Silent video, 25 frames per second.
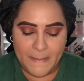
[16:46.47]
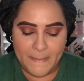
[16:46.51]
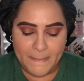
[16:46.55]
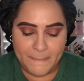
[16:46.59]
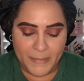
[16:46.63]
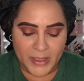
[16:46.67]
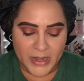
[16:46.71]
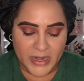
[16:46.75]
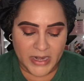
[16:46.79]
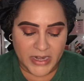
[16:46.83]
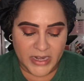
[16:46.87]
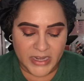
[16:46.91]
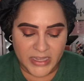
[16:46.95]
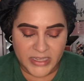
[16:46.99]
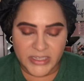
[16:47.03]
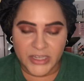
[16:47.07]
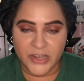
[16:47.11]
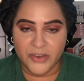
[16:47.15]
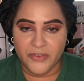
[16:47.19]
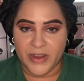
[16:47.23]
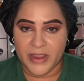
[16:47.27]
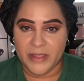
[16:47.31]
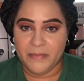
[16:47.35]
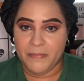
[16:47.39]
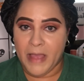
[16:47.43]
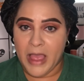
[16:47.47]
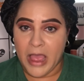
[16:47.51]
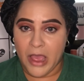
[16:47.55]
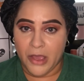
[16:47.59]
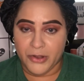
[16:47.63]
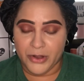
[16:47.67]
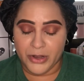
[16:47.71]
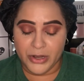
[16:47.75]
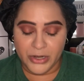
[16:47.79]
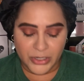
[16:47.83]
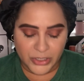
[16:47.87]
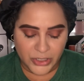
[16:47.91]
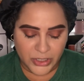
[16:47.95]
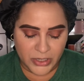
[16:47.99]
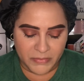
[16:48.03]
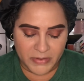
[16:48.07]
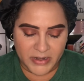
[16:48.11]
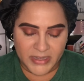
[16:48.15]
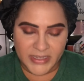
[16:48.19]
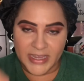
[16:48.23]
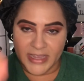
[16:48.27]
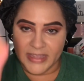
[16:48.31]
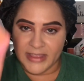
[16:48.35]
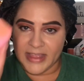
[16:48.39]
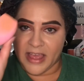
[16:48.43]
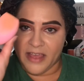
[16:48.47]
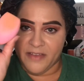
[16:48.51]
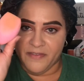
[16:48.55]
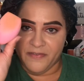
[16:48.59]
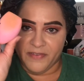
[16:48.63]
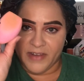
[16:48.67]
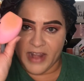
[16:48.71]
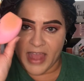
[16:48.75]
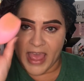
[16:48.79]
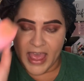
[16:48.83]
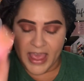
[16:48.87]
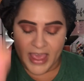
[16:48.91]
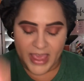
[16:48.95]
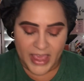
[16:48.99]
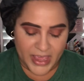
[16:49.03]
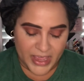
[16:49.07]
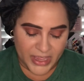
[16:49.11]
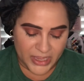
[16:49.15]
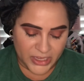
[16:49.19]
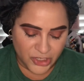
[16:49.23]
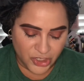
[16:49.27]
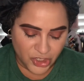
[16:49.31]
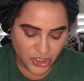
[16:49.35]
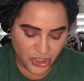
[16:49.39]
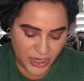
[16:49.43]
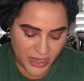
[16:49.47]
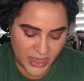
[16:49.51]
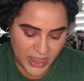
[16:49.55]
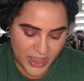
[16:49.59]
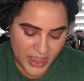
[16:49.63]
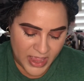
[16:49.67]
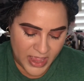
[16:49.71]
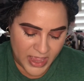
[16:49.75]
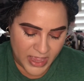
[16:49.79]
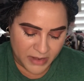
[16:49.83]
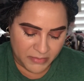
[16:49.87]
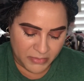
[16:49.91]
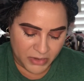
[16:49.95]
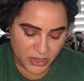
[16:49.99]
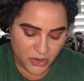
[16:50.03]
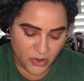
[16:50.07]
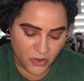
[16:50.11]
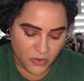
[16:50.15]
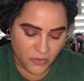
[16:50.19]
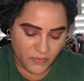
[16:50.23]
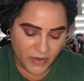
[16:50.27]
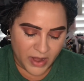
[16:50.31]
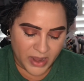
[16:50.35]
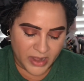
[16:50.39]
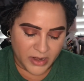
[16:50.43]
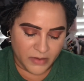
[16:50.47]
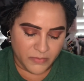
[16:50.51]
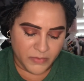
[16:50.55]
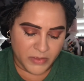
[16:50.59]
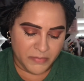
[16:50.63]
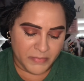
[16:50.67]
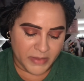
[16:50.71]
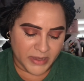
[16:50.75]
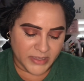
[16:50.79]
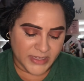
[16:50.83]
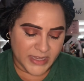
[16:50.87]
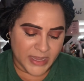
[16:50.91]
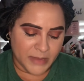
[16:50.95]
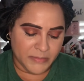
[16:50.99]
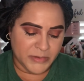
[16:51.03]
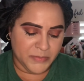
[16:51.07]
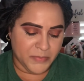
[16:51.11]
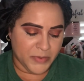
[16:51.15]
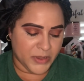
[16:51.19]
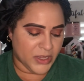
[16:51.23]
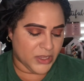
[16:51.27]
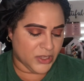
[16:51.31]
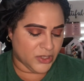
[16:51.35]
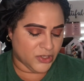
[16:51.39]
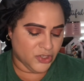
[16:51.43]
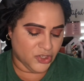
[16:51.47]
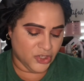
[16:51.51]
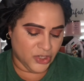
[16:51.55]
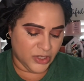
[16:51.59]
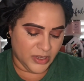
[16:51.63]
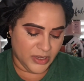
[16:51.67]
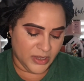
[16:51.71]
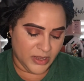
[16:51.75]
But it is a great powder. So I'm going to take that flat edge. I'm going to go right in with my damp sponge.